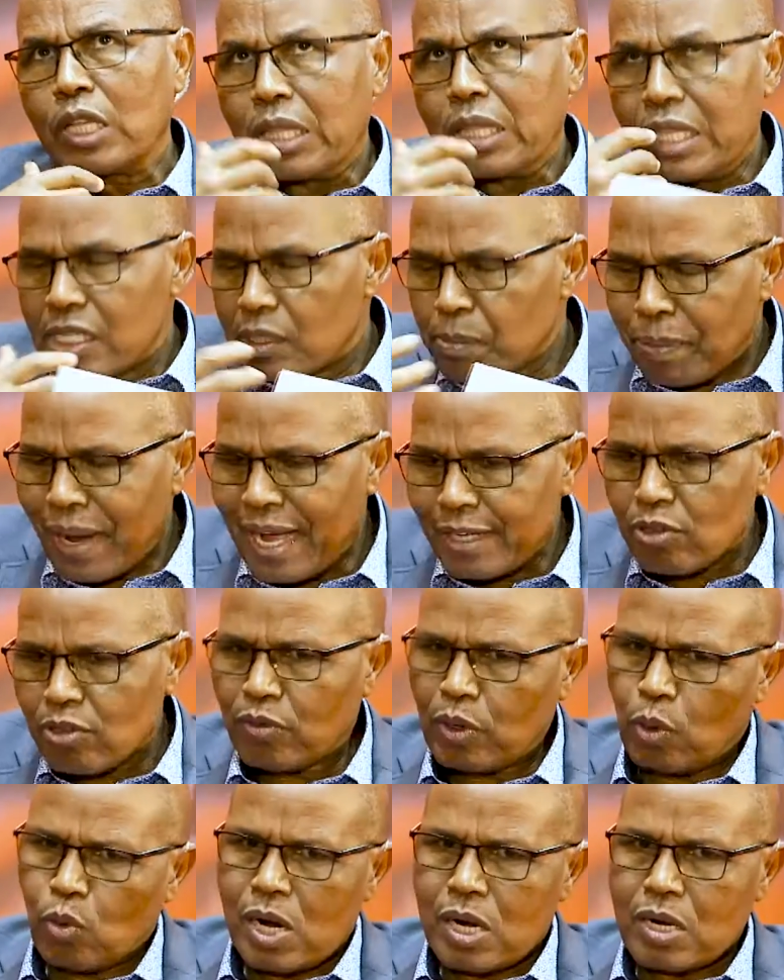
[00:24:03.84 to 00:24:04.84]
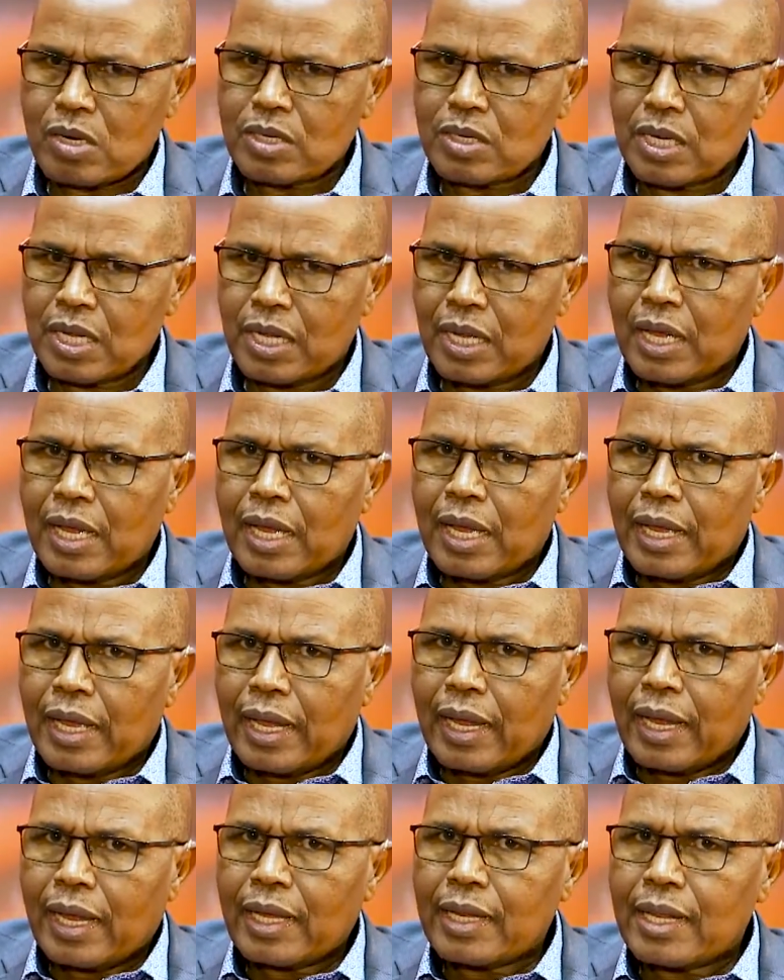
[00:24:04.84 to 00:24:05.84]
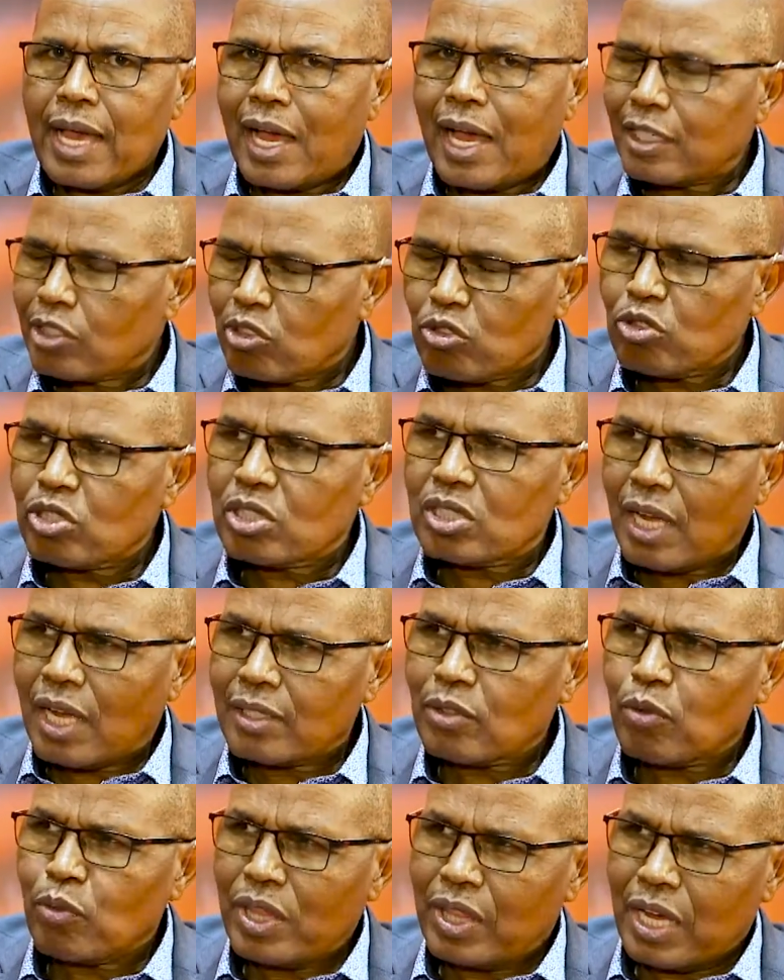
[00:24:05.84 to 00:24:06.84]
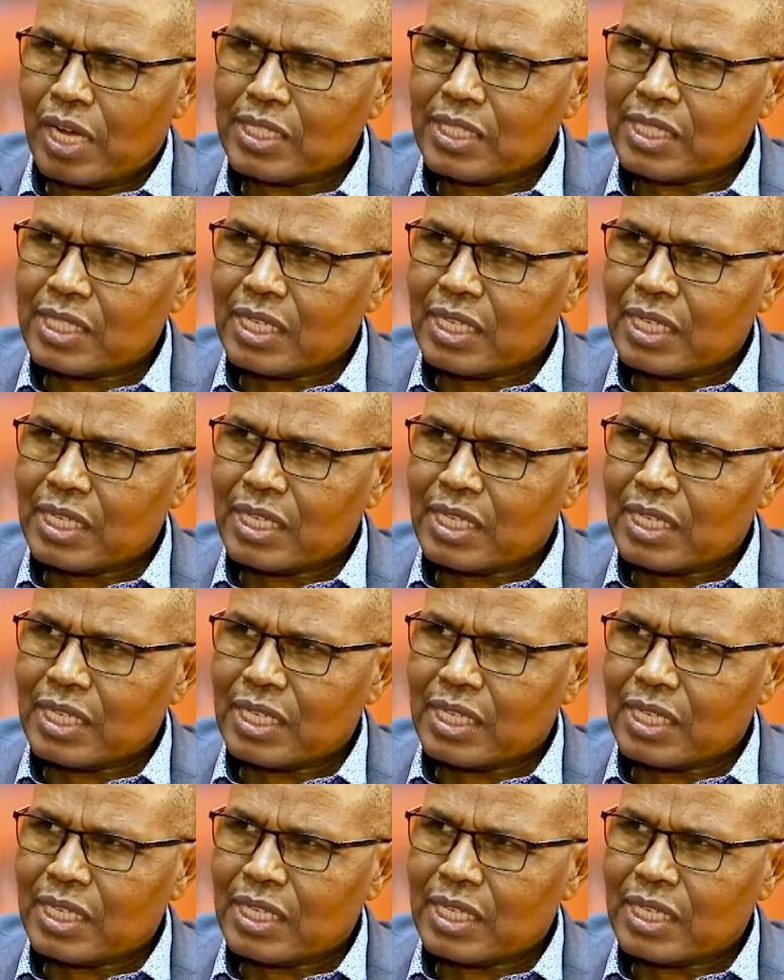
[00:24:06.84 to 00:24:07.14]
this part of the world, it has to start with us.